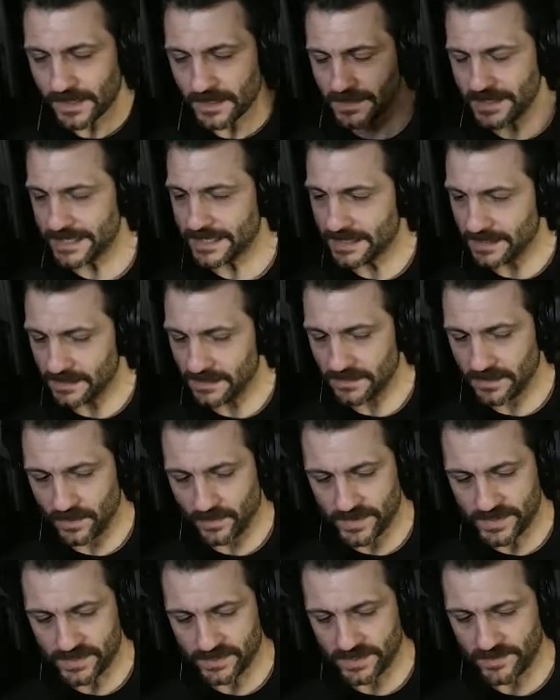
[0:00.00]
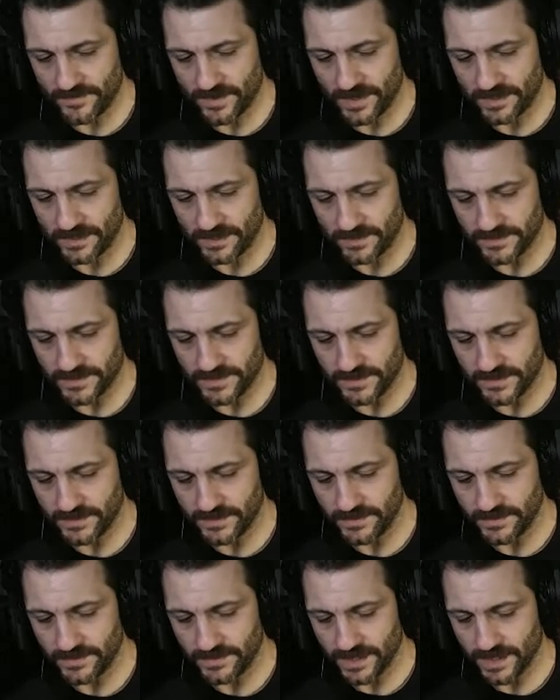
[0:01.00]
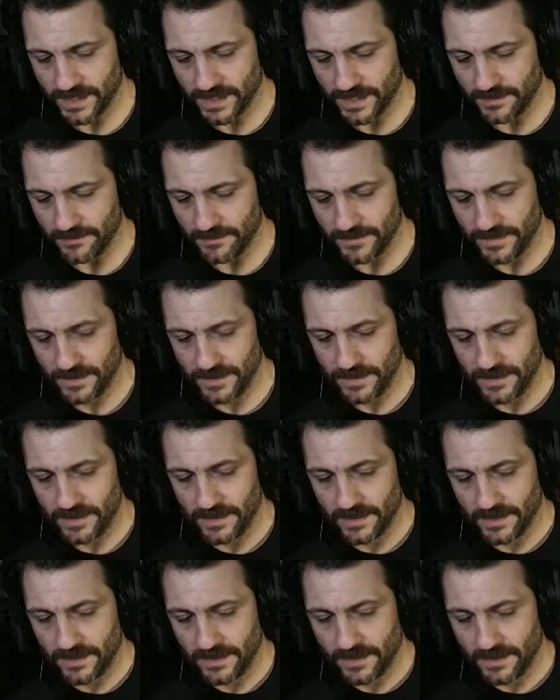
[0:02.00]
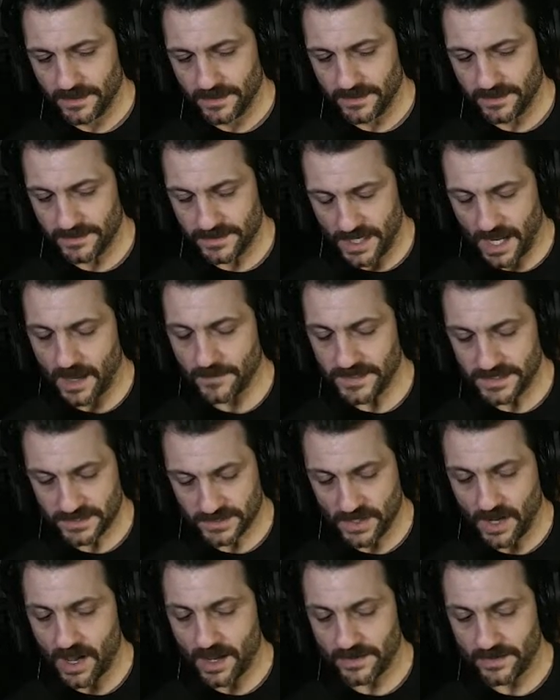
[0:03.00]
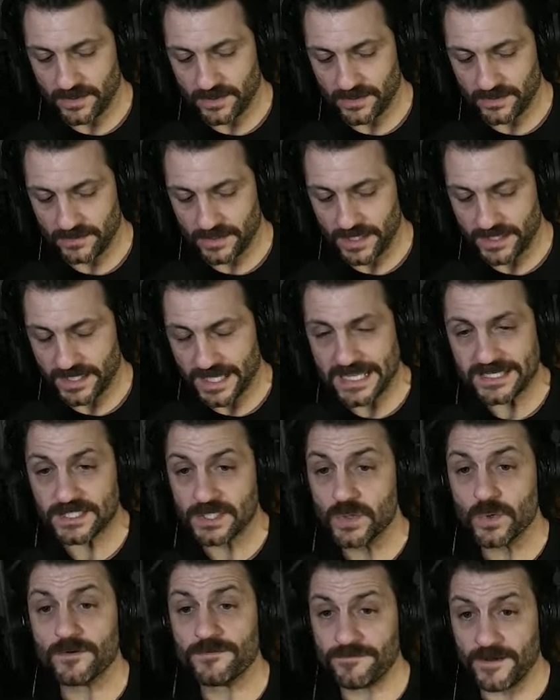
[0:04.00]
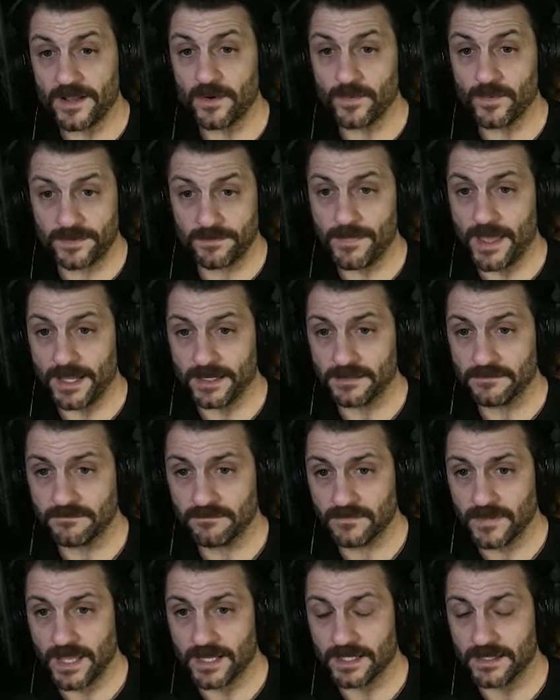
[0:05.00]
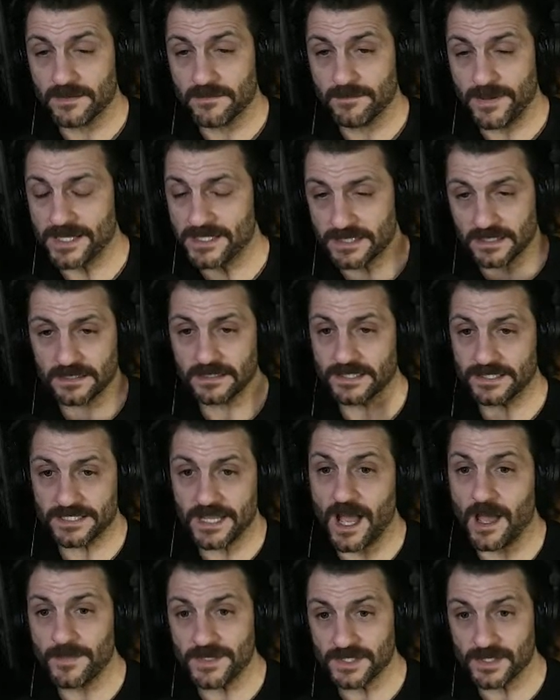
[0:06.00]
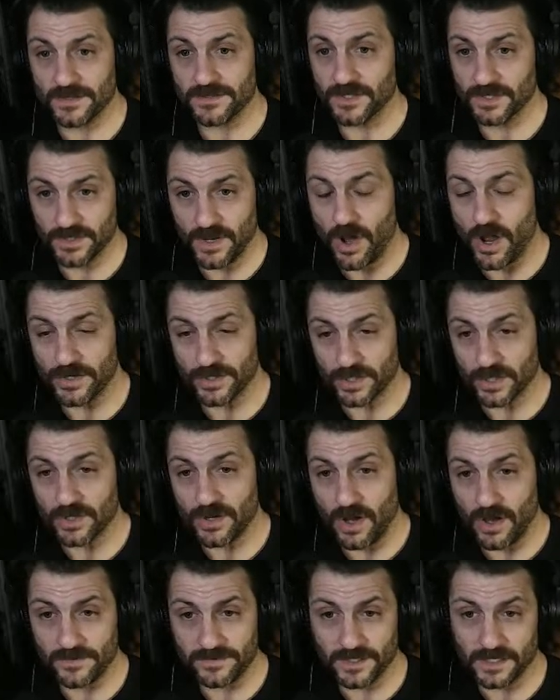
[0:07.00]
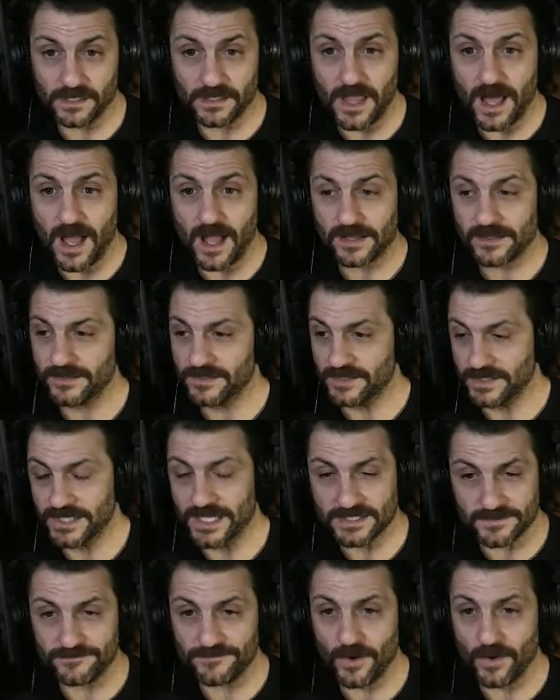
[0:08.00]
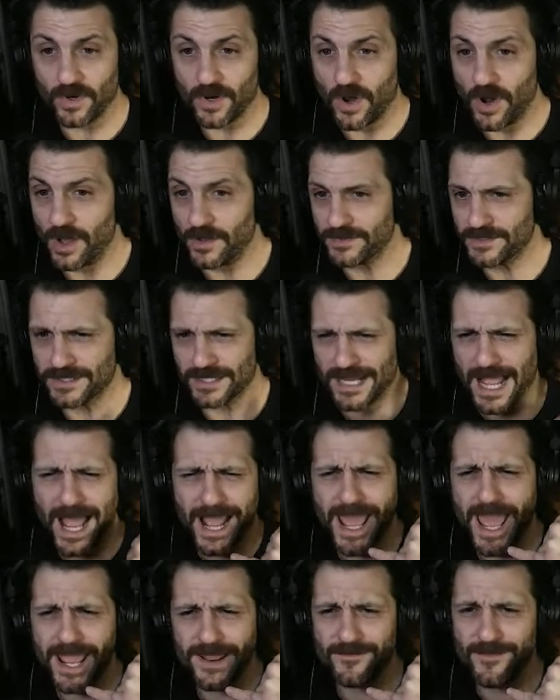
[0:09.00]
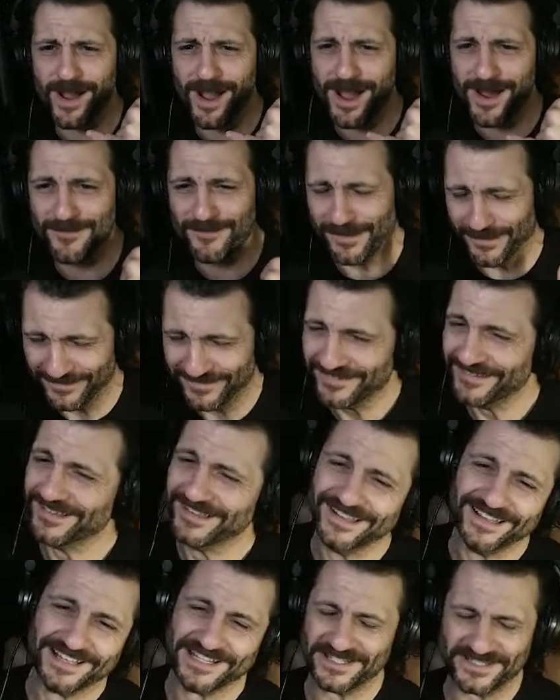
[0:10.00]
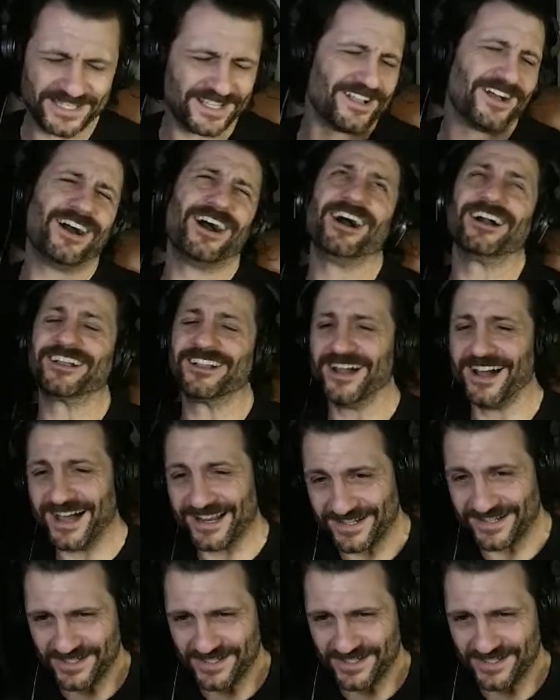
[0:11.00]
Like in the original Never Hike Alone 2, Tommy's daughter like gets into a fight with Megan. Like basically Tommy's on the clock and he gets a phone call. It's like, I hate mom. He's like, oh God.